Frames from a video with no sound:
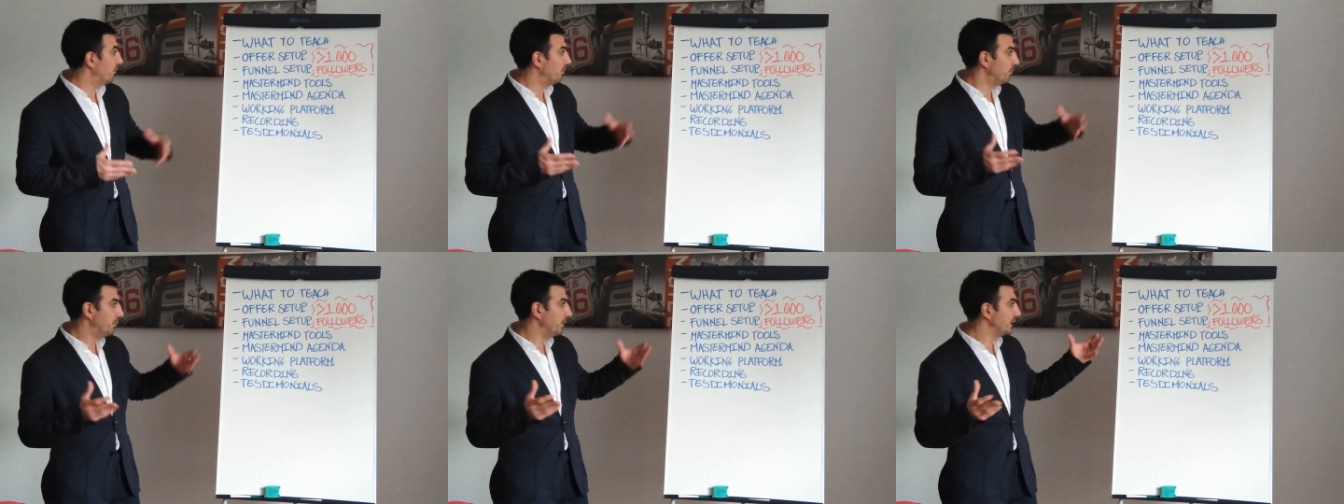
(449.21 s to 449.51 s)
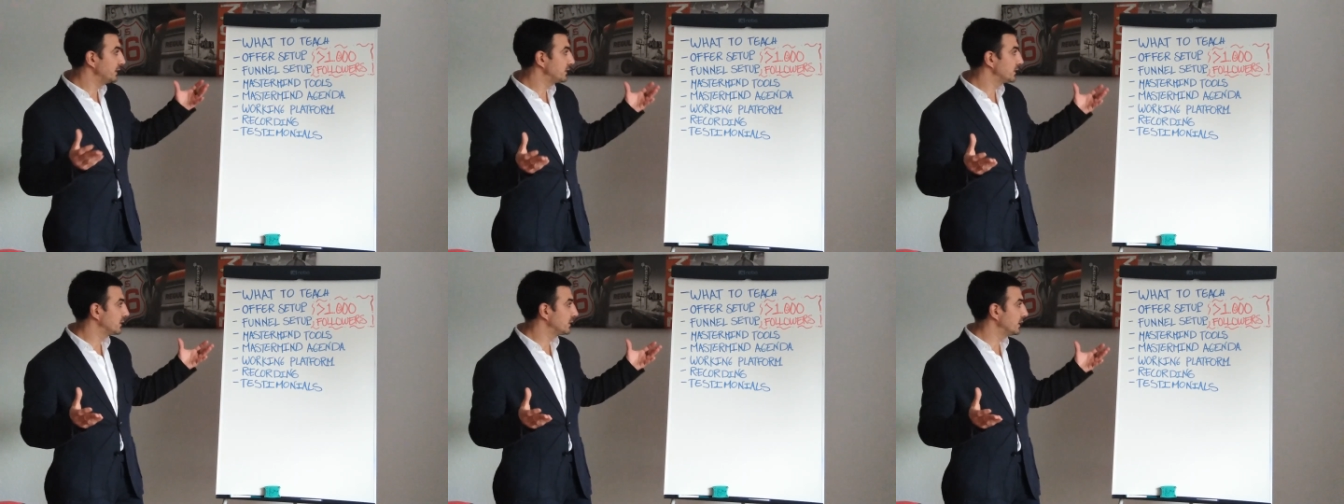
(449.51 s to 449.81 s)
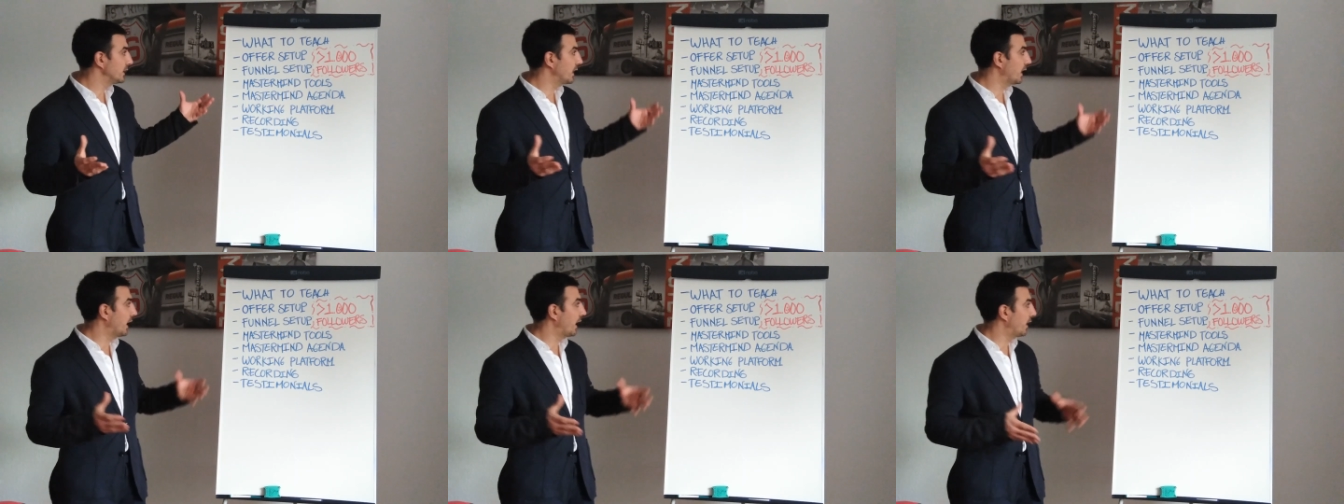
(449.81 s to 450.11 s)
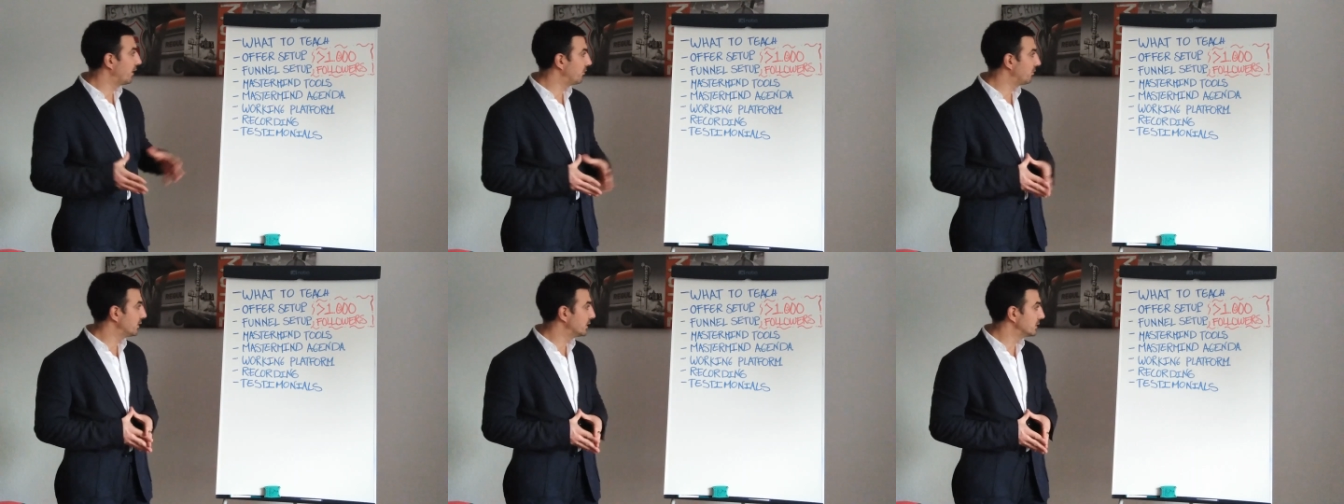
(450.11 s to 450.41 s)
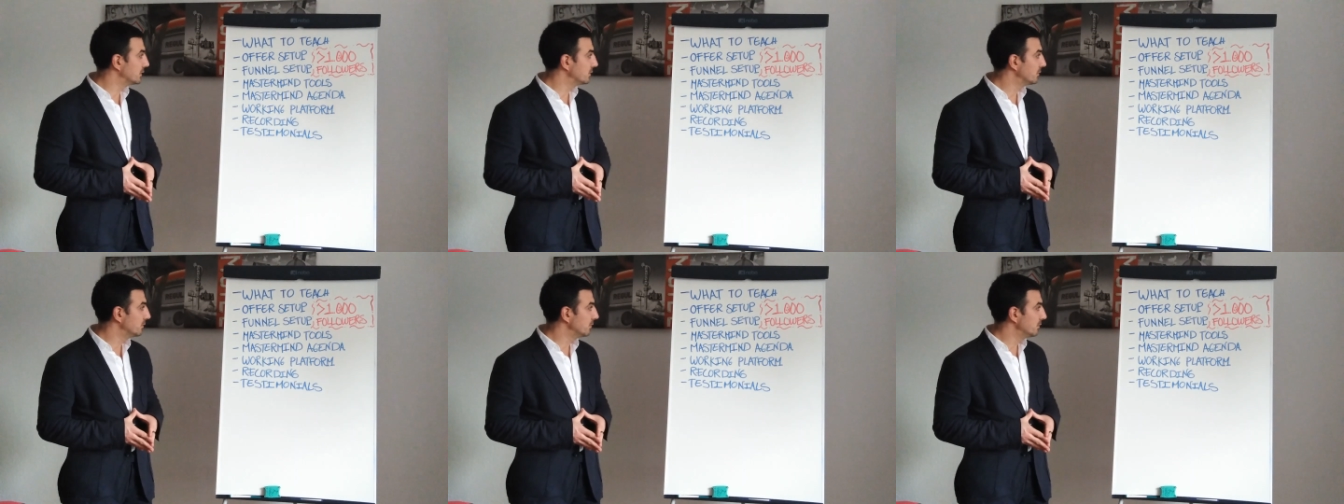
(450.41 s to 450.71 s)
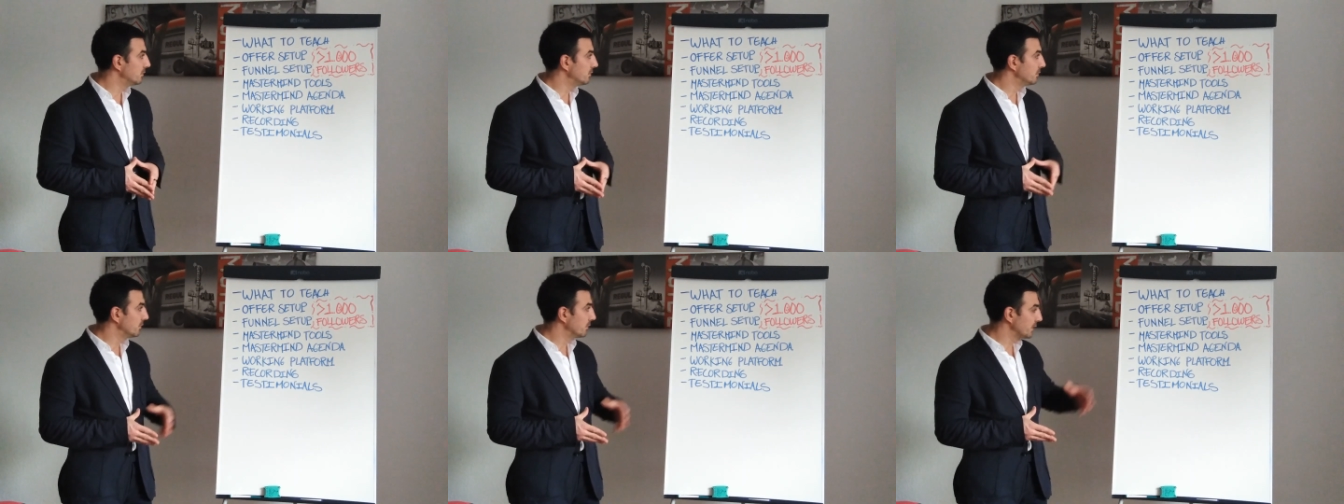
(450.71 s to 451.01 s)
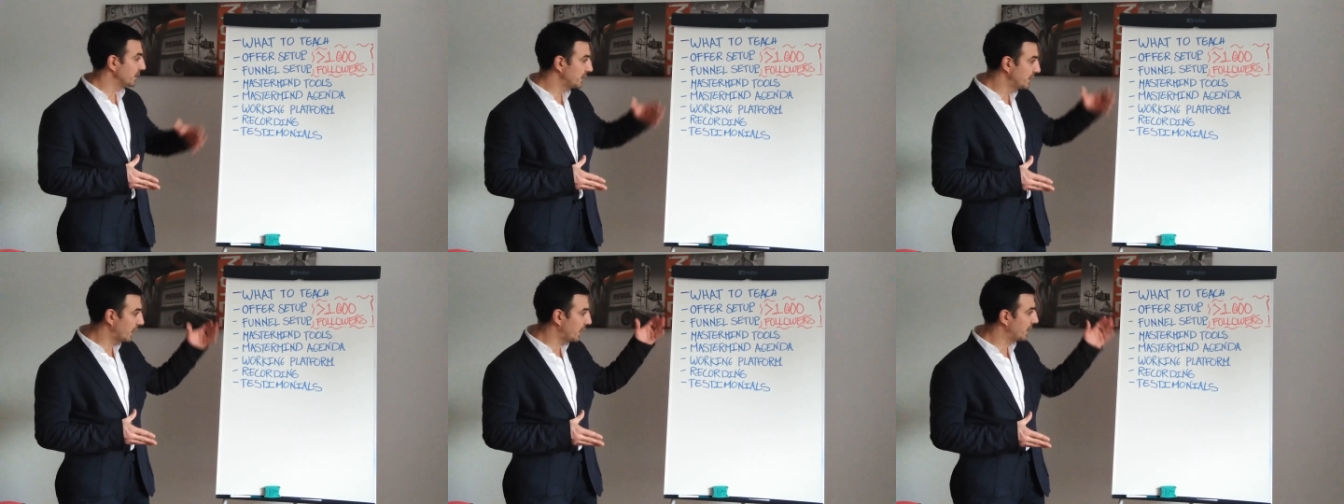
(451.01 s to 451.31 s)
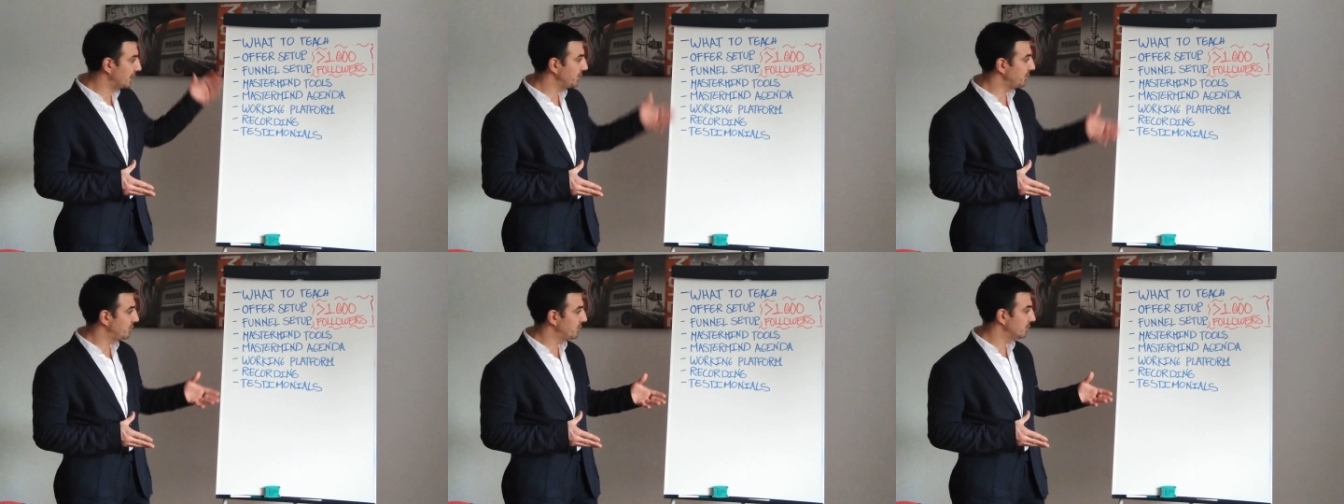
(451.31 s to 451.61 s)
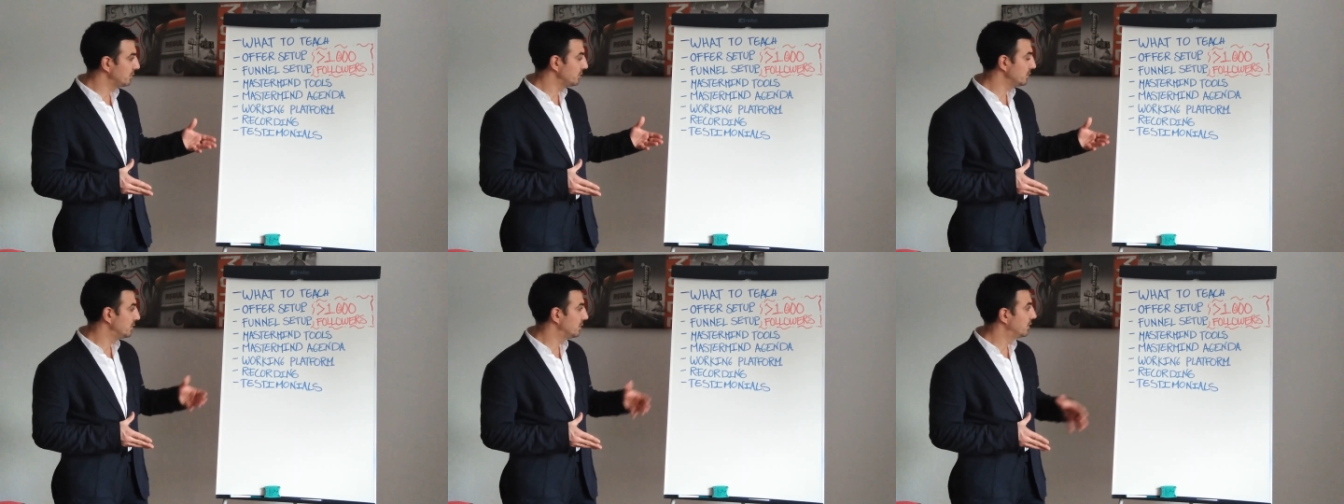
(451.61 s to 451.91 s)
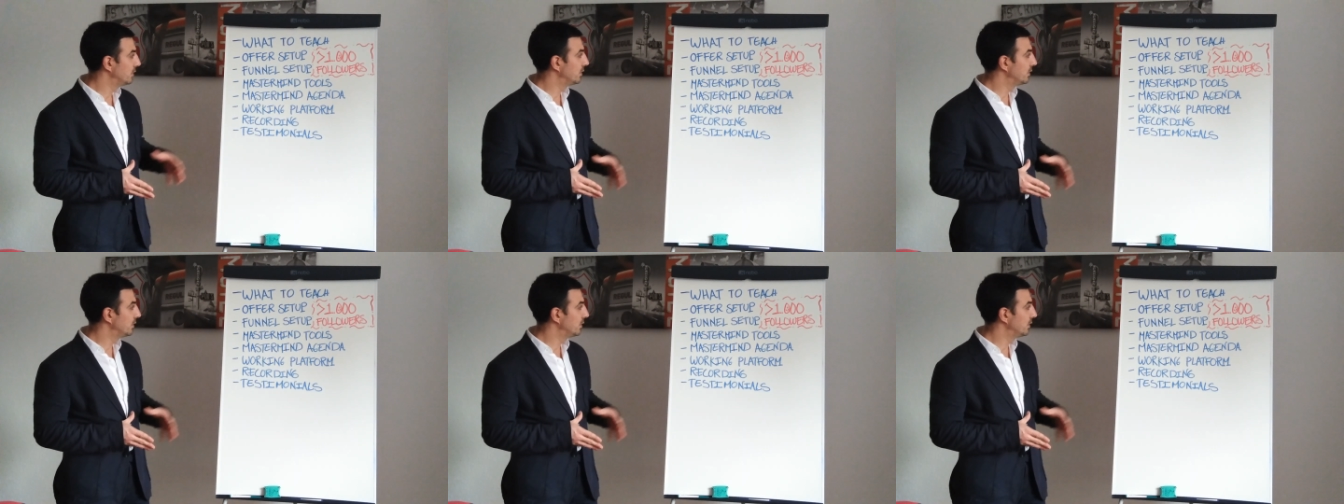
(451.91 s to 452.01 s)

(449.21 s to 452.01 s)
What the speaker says: basically I will guide you